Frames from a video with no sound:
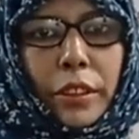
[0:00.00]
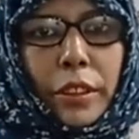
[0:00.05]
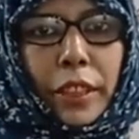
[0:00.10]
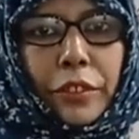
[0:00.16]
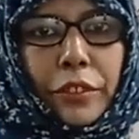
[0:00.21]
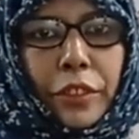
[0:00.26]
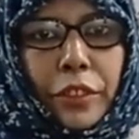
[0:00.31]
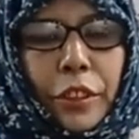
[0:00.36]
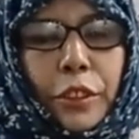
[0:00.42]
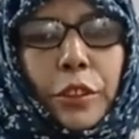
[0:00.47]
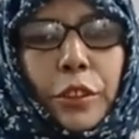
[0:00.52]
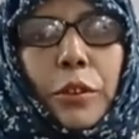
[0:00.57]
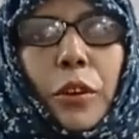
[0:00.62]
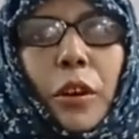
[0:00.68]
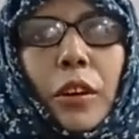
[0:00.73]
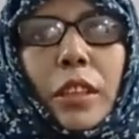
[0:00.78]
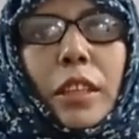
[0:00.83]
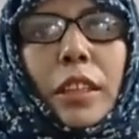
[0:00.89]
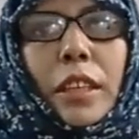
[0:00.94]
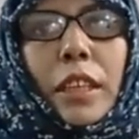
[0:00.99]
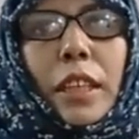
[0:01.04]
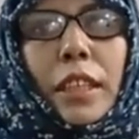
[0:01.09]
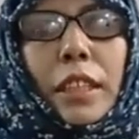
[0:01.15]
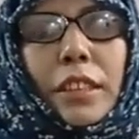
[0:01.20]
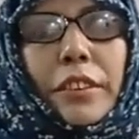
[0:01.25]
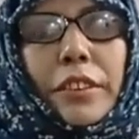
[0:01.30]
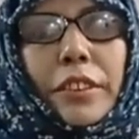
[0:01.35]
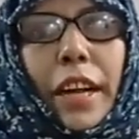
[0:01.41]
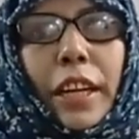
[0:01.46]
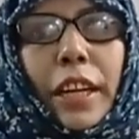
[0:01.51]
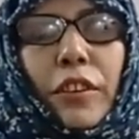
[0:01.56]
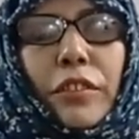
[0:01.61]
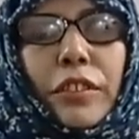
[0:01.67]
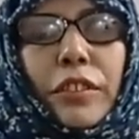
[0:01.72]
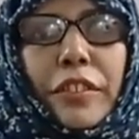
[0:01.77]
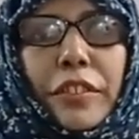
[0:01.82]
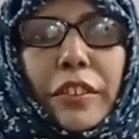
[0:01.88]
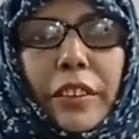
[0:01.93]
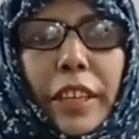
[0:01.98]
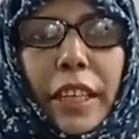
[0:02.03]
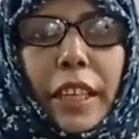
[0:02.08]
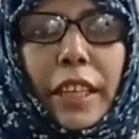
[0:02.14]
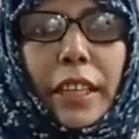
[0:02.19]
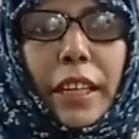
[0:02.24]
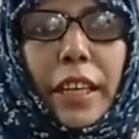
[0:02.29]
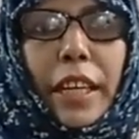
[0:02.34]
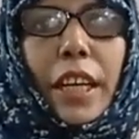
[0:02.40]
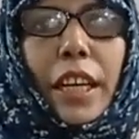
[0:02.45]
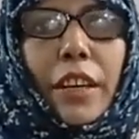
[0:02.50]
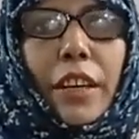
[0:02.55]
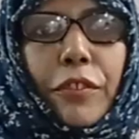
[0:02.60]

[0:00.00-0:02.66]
listening on the other side of the screen,